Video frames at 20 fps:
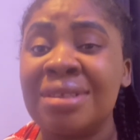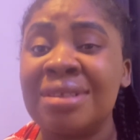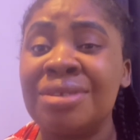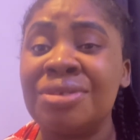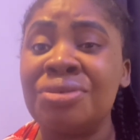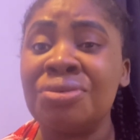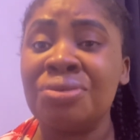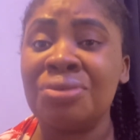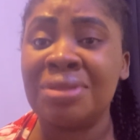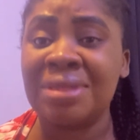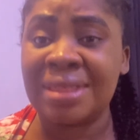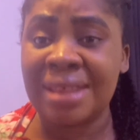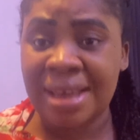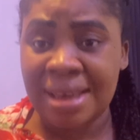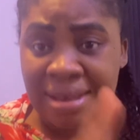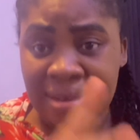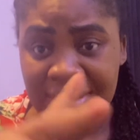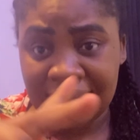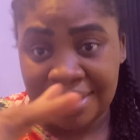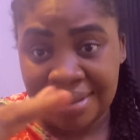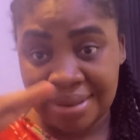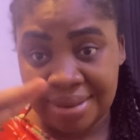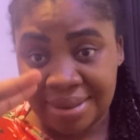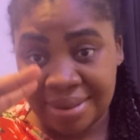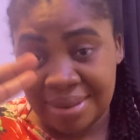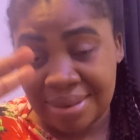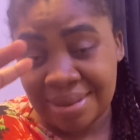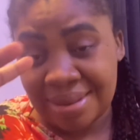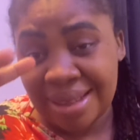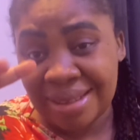two
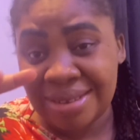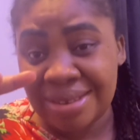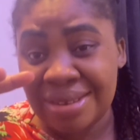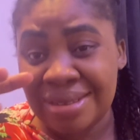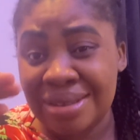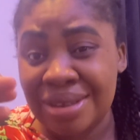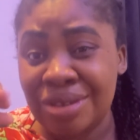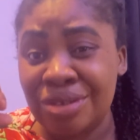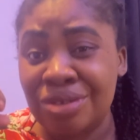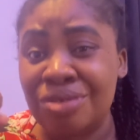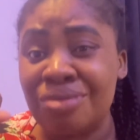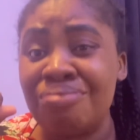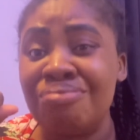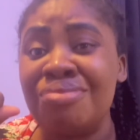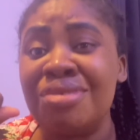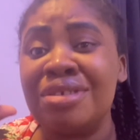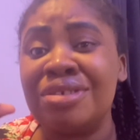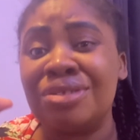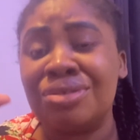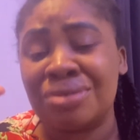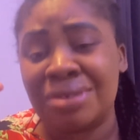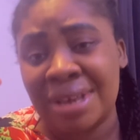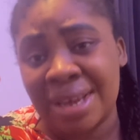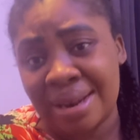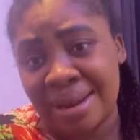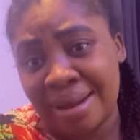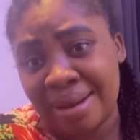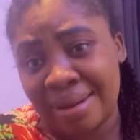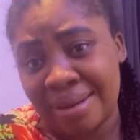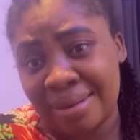things that you need to mix
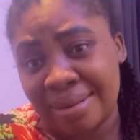together